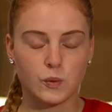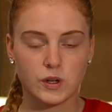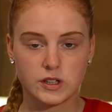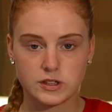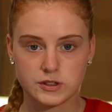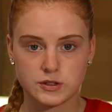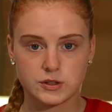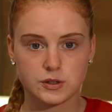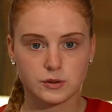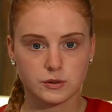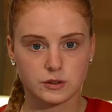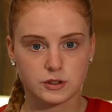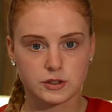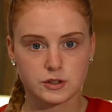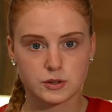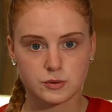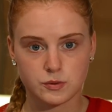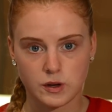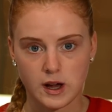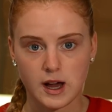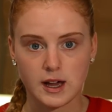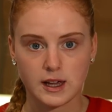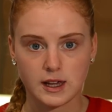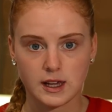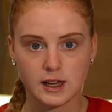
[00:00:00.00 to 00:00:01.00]
Once you'll
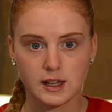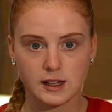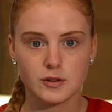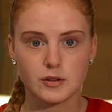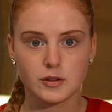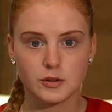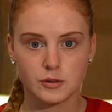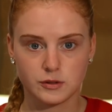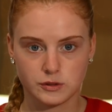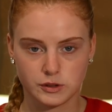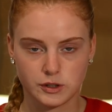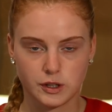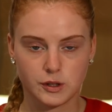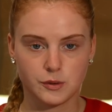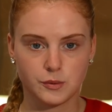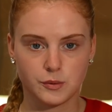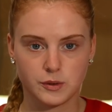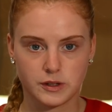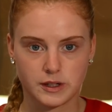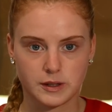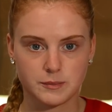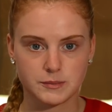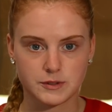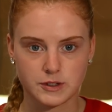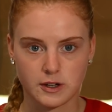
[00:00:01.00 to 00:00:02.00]
try it, you know
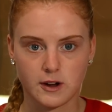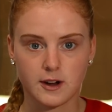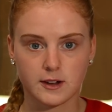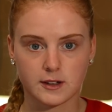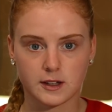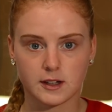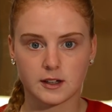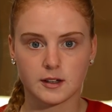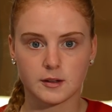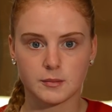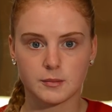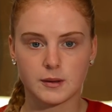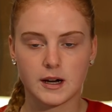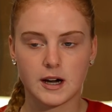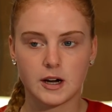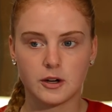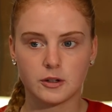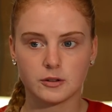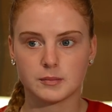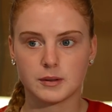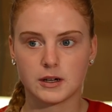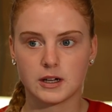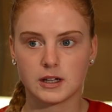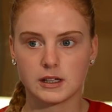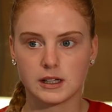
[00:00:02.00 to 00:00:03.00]
what I'm talking
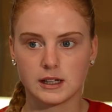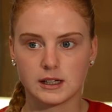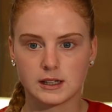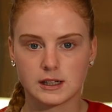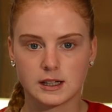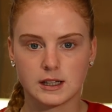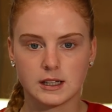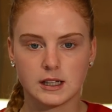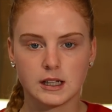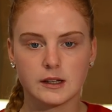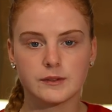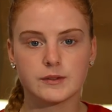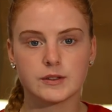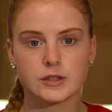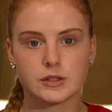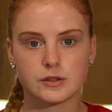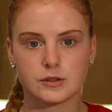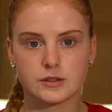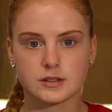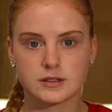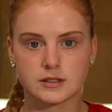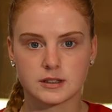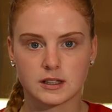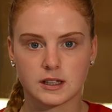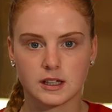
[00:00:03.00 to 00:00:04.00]
about, but it leaves your
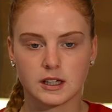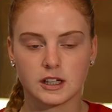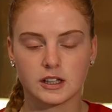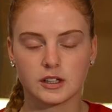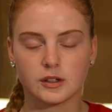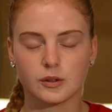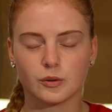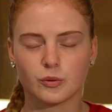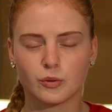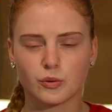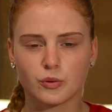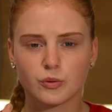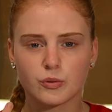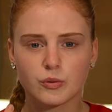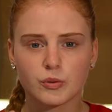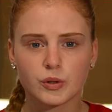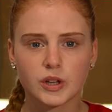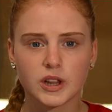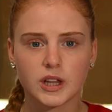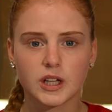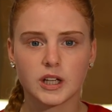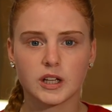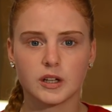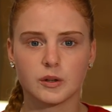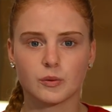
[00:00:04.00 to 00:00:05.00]
skin
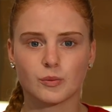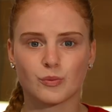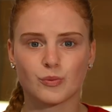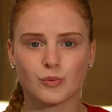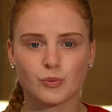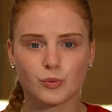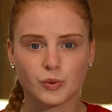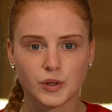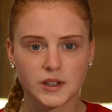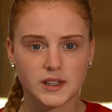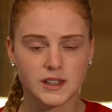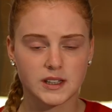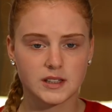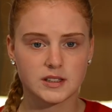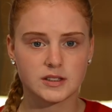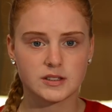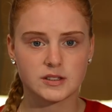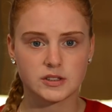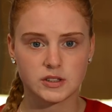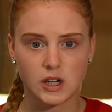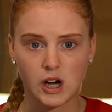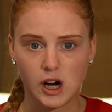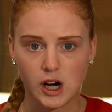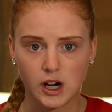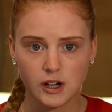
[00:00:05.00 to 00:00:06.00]
really, really
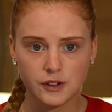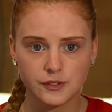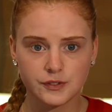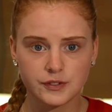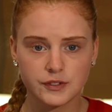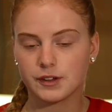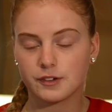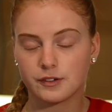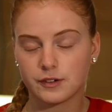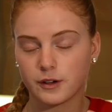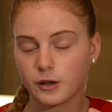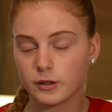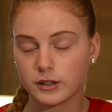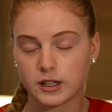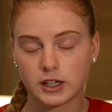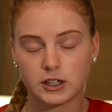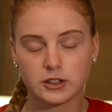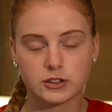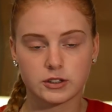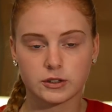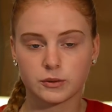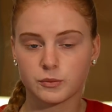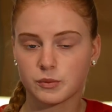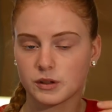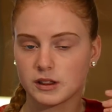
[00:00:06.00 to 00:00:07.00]
soft. The
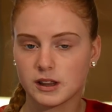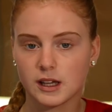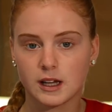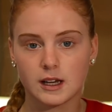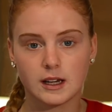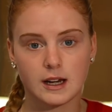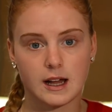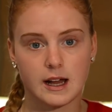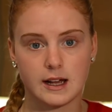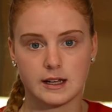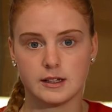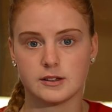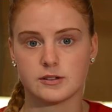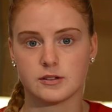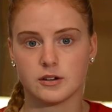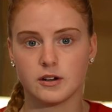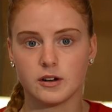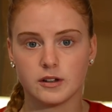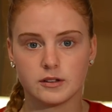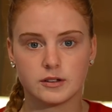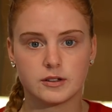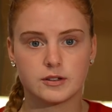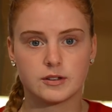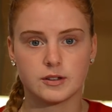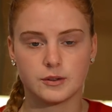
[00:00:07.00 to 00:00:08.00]
foundation really glides
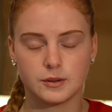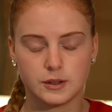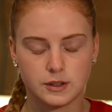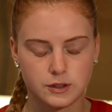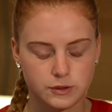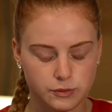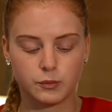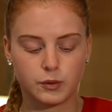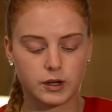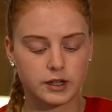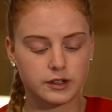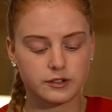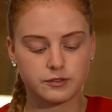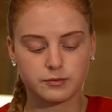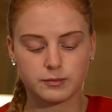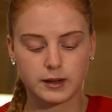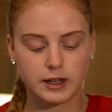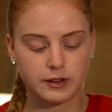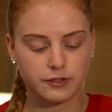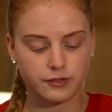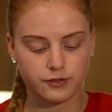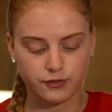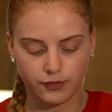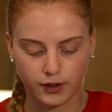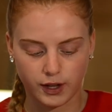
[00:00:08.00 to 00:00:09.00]
on, so it's one of
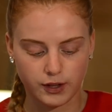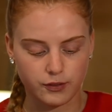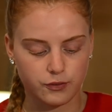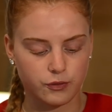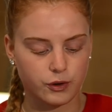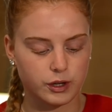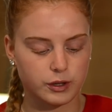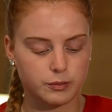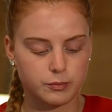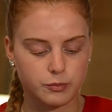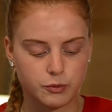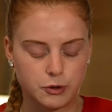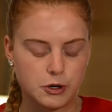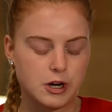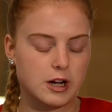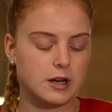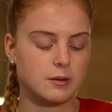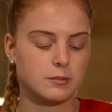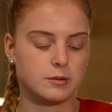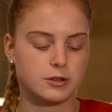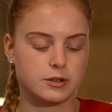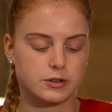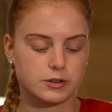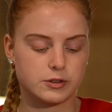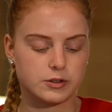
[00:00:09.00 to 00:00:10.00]
my favorite
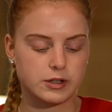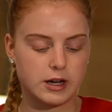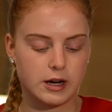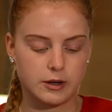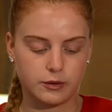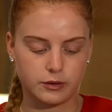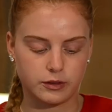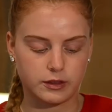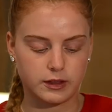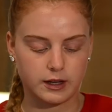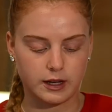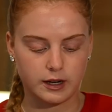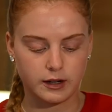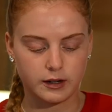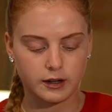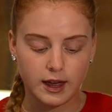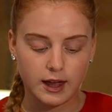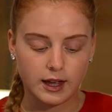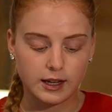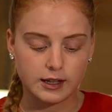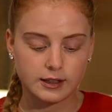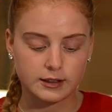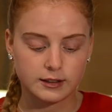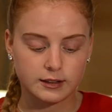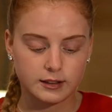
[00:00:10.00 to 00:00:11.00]
primers out there.
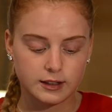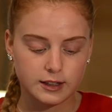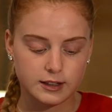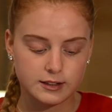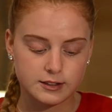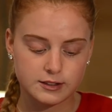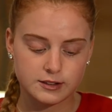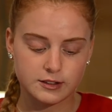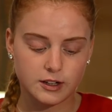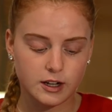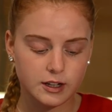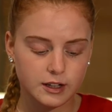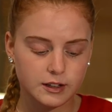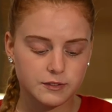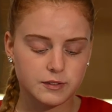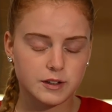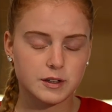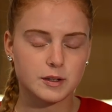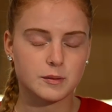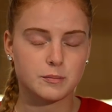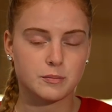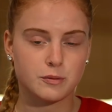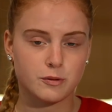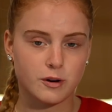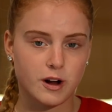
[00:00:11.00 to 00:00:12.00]
And it's not even
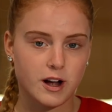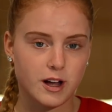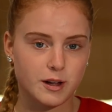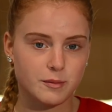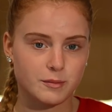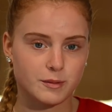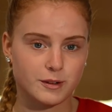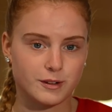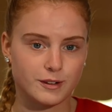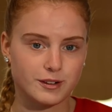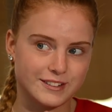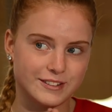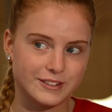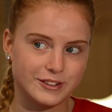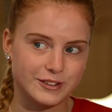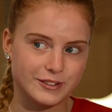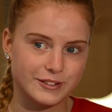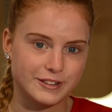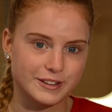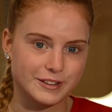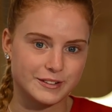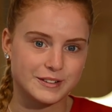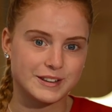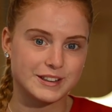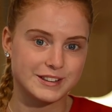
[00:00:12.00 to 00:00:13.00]
a primer, you know,
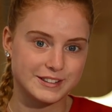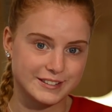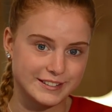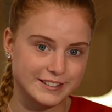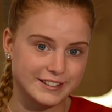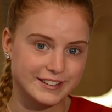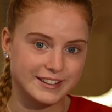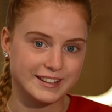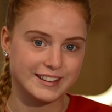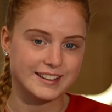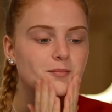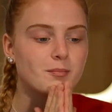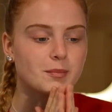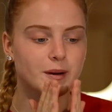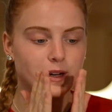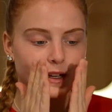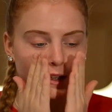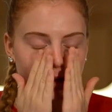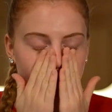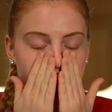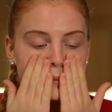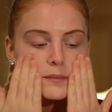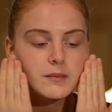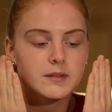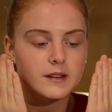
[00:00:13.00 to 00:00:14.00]
originally, but
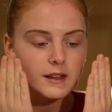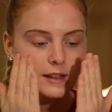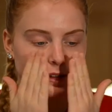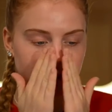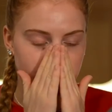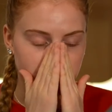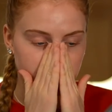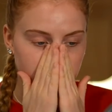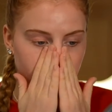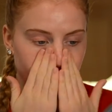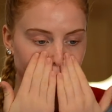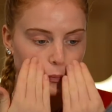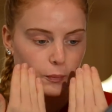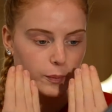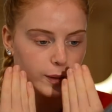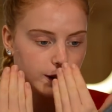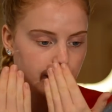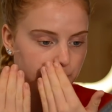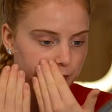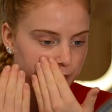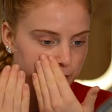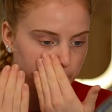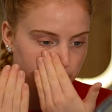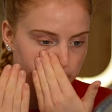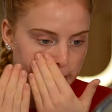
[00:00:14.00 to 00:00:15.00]
it's one
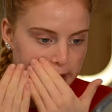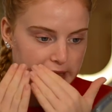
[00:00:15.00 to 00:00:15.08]
of the